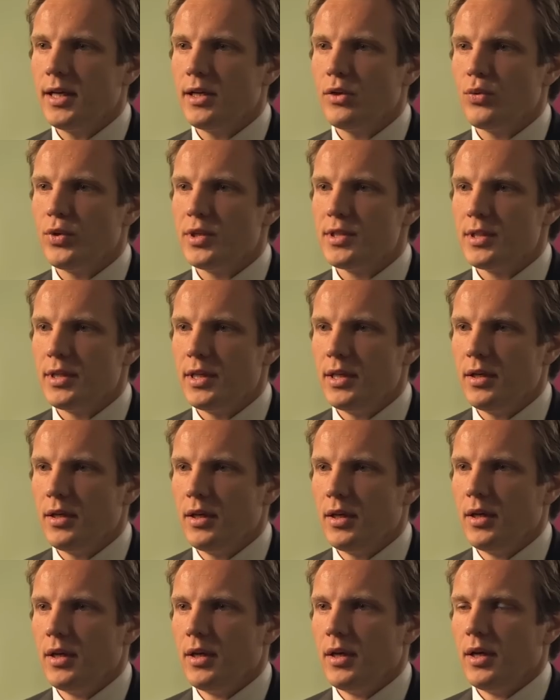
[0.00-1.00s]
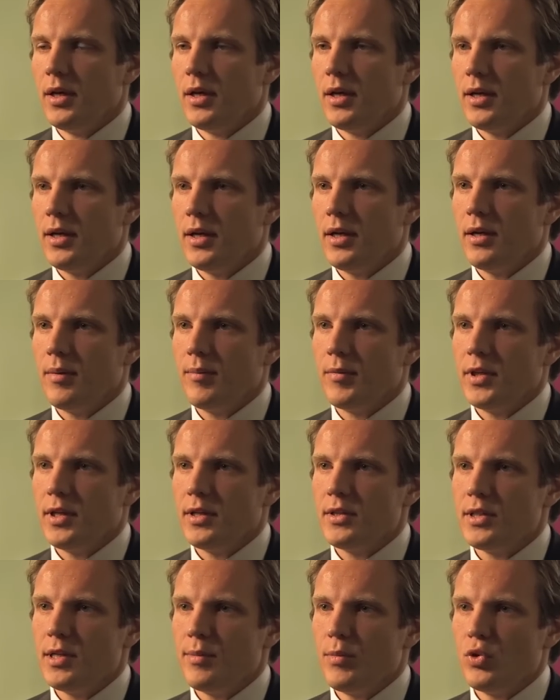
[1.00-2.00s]
and we see
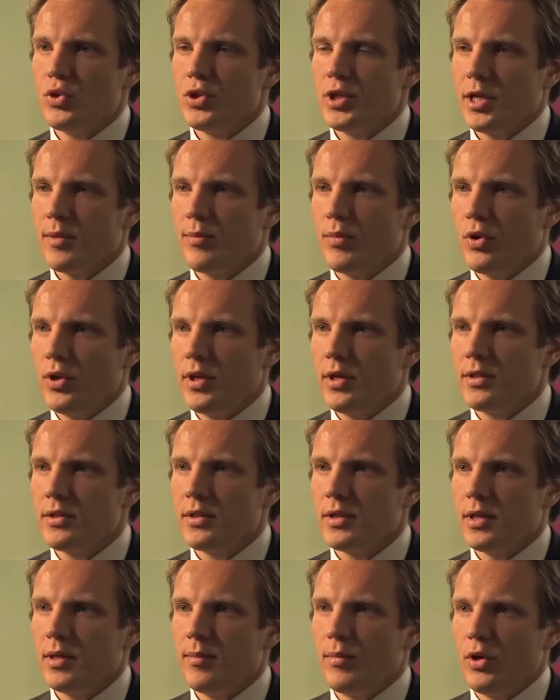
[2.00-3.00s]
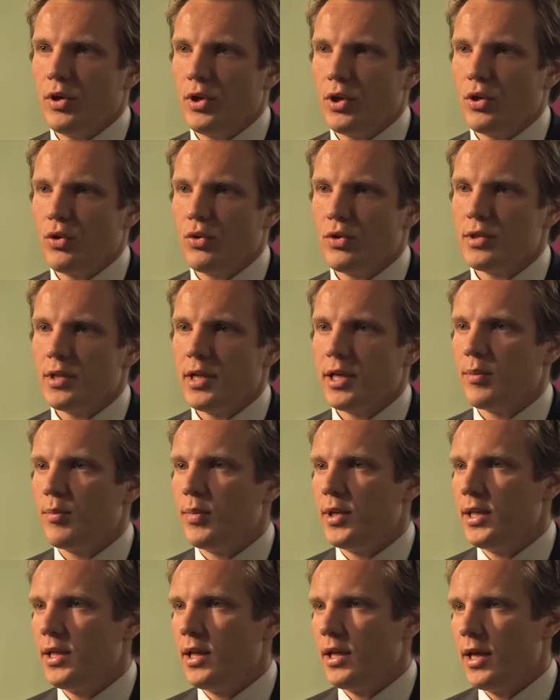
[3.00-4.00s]
that immune checkpoint molecules like
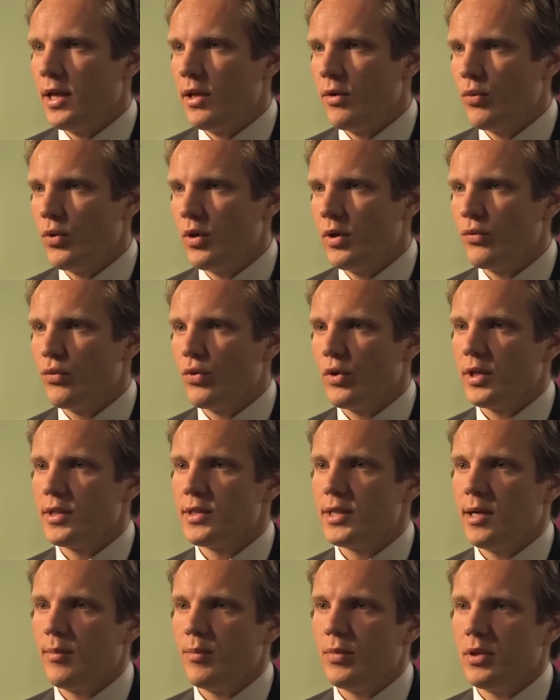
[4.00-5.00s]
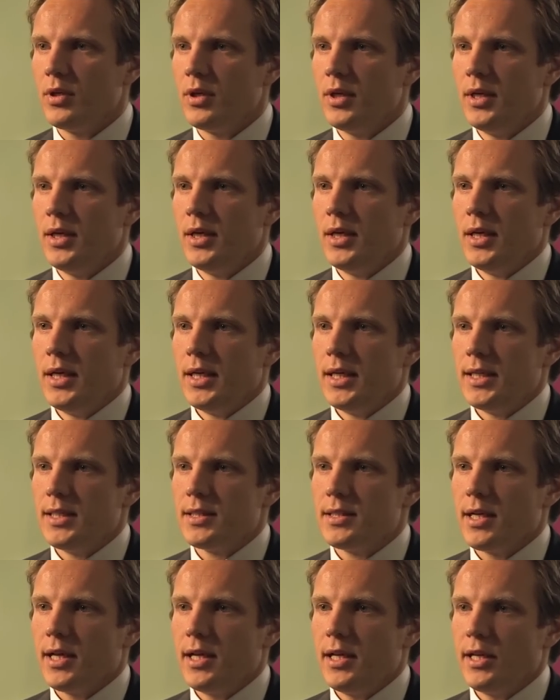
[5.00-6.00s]
PD-L1, for example,
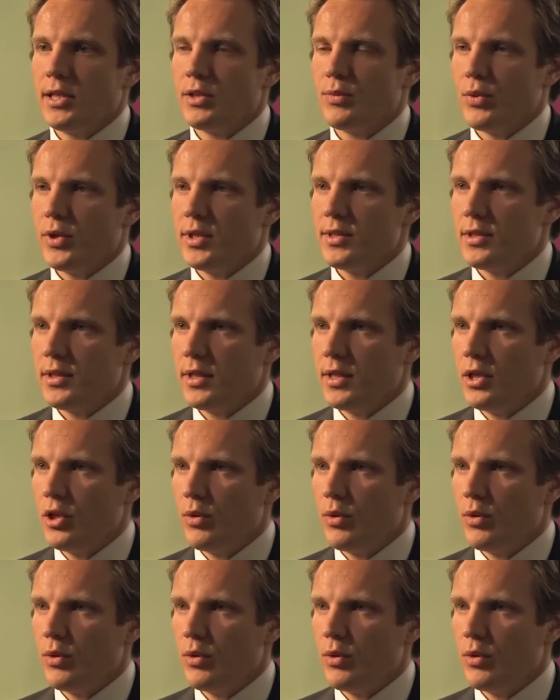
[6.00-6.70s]
is highly expressed in